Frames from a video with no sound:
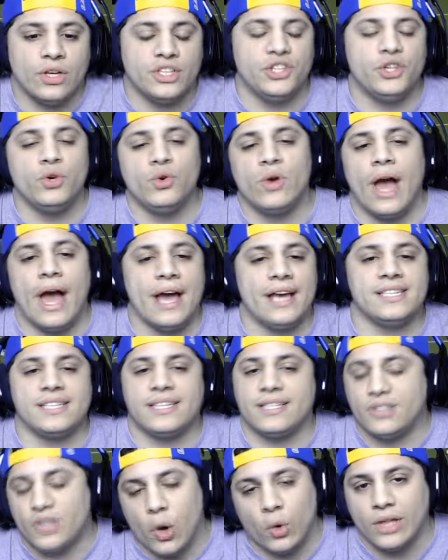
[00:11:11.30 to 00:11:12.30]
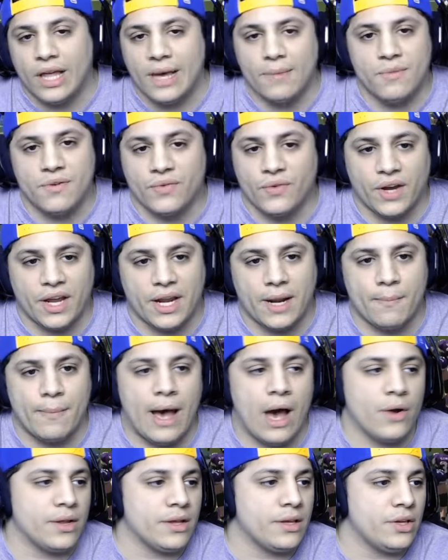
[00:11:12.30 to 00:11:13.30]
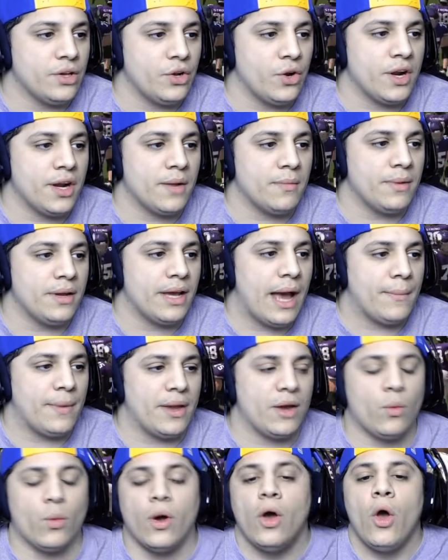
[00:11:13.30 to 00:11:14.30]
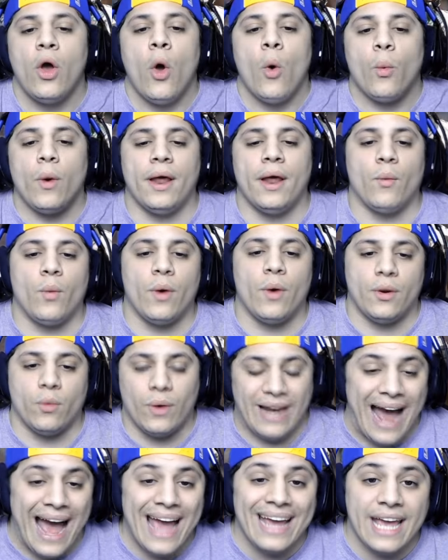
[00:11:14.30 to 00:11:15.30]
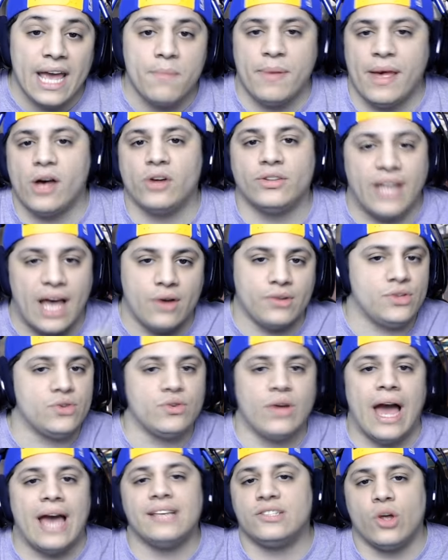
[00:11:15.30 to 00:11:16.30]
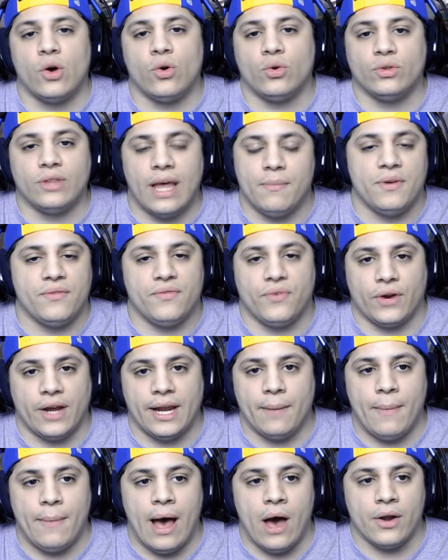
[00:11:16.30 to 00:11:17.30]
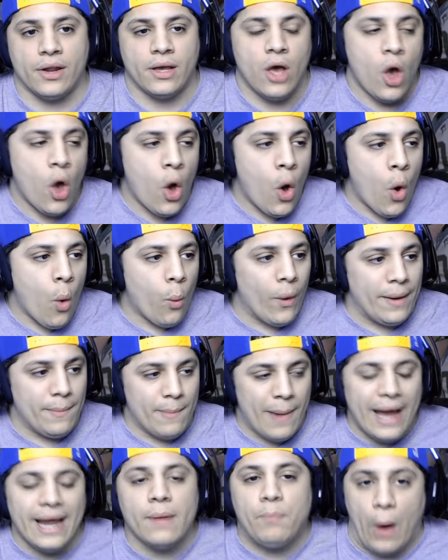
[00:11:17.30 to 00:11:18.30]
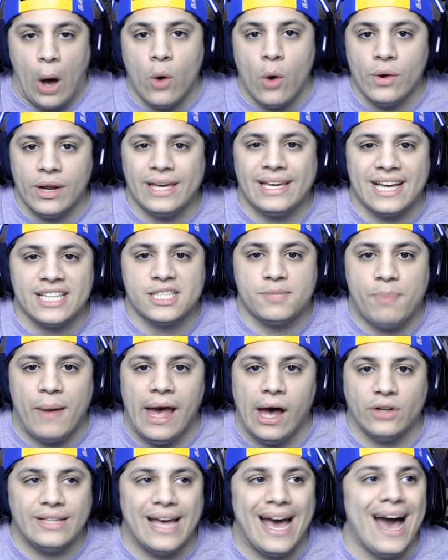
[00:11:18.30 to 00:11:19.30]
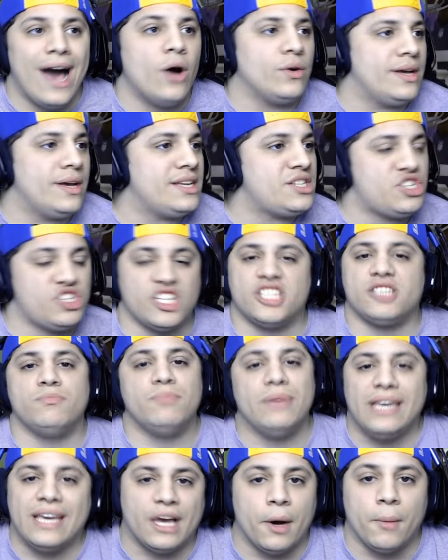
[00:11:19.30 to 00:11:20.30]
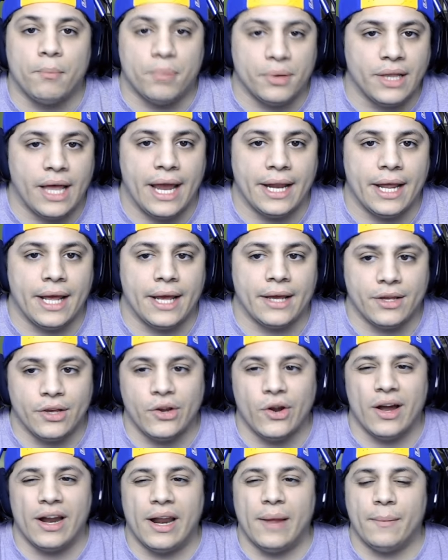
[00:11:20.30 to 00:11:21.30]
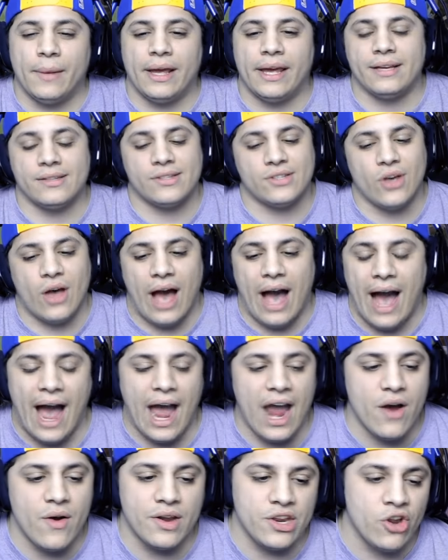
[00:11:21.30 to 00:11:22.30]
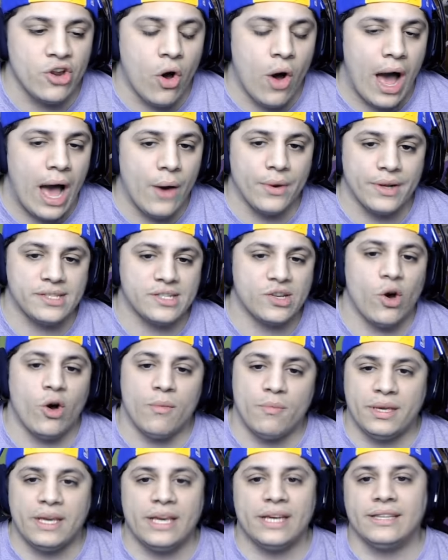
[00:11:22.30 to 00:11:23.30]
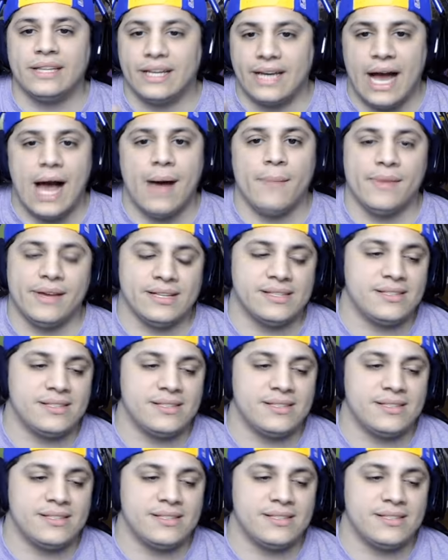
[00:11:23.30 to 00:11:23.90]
you guys don't let me forget about it. You know what I mean? I mean, when, when, when I get bailed out, you guys don't let me forget about it. When my opponent gets bailed out, it's just me complaining. You know what I mean? So I, already know how it is going to be in the comment